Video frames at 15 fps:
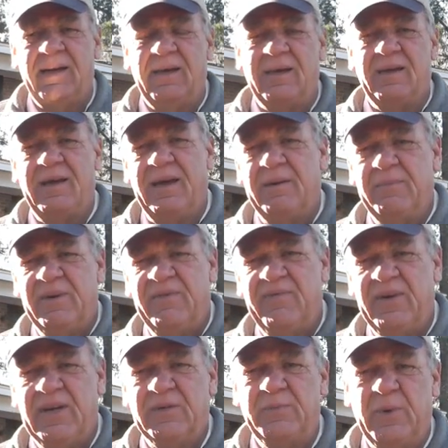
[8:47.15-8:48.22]
It can be
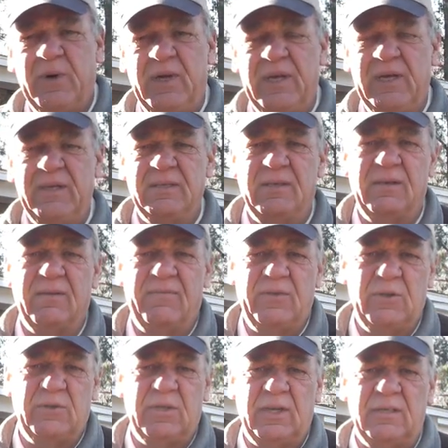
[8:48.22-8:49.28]
fixed pretty easy. A
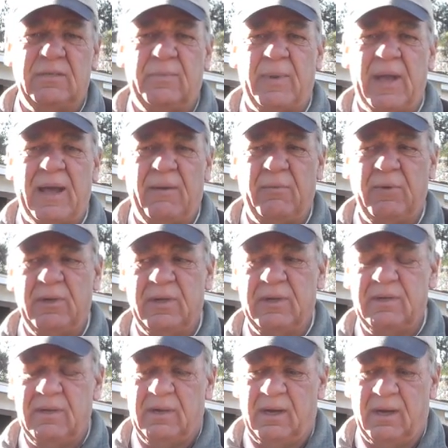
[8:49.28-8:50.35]
few sheets of
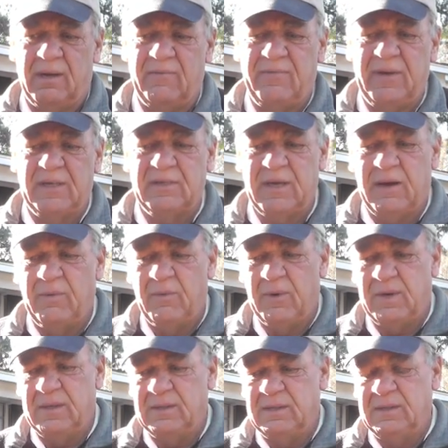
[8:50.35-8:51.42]
plywood, uh, fix that
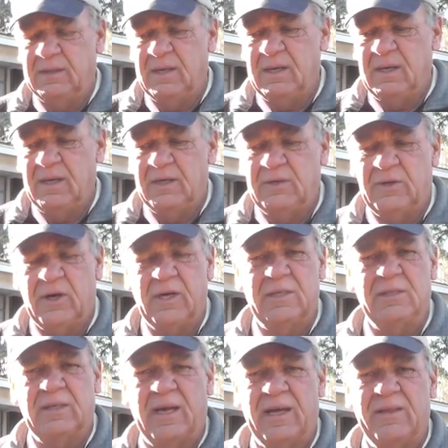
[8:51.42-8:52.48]
one
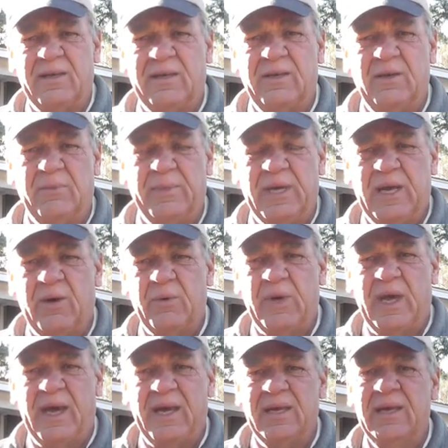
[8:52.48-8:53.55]
truss and I think you'll be
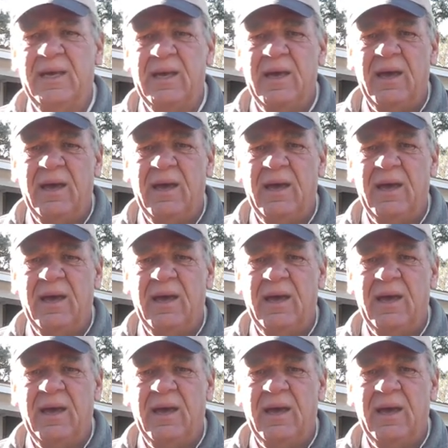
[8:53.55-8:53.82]
okay.